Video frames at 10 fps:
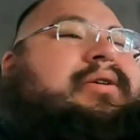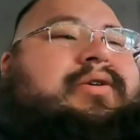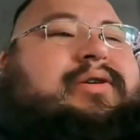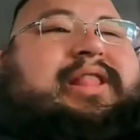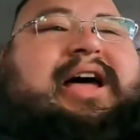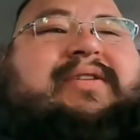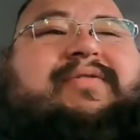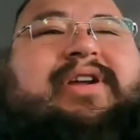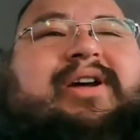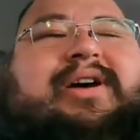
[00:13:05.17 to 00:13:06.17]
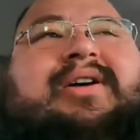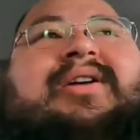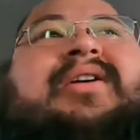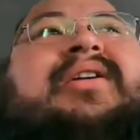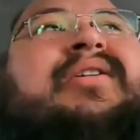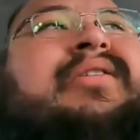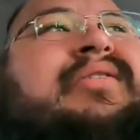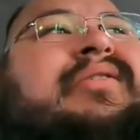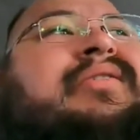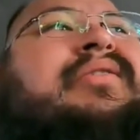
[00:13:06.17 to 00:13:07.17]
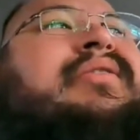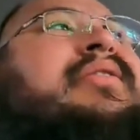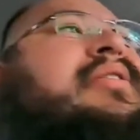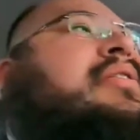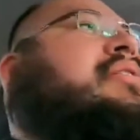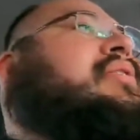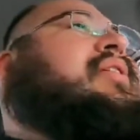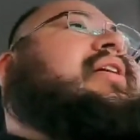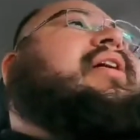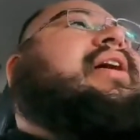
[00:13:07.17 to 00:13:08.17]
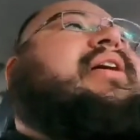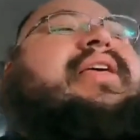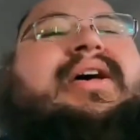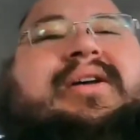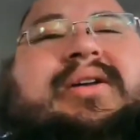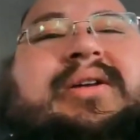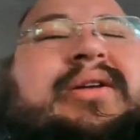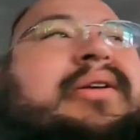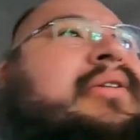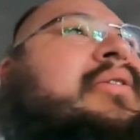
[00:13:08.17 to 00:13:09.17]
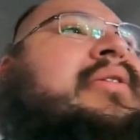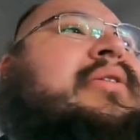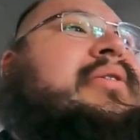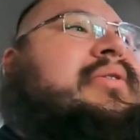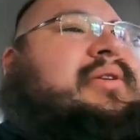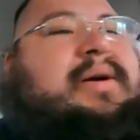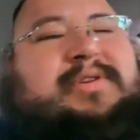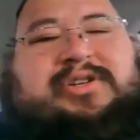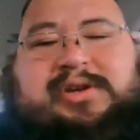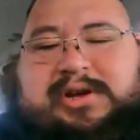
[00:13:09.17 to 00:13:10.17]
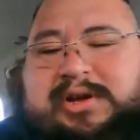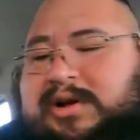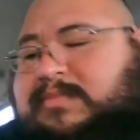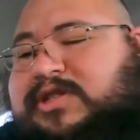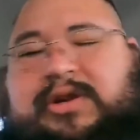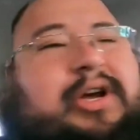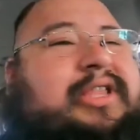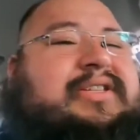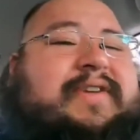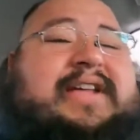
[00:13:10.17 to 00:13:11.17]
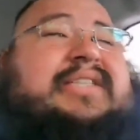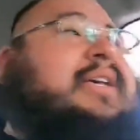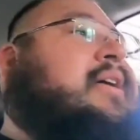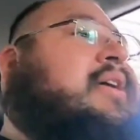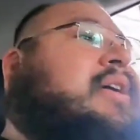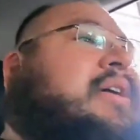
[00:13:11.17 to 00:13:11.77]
let y'all hear that? I'm gonna show y'all these fans. So I don't even,